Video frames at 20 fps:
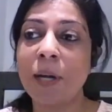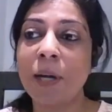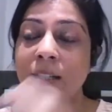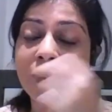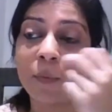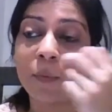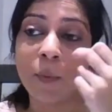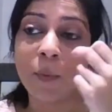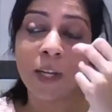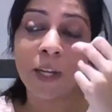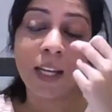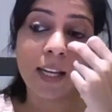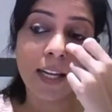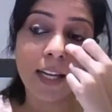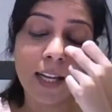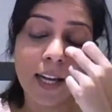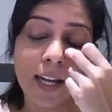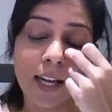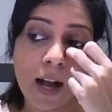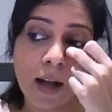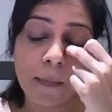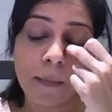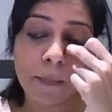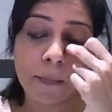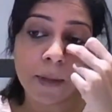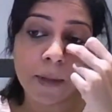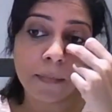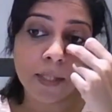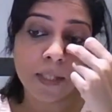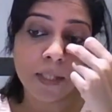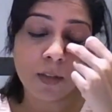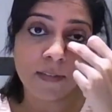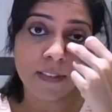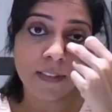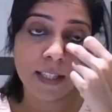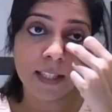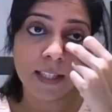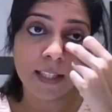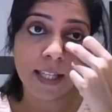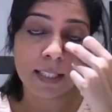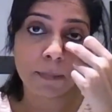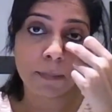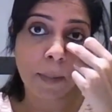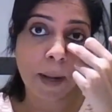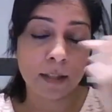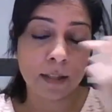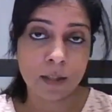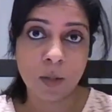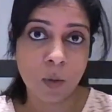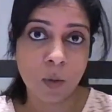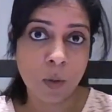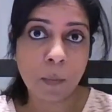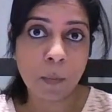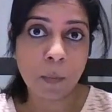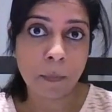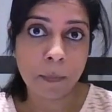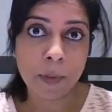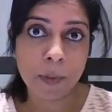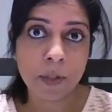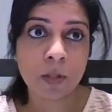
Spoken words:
But we are members of the expat group.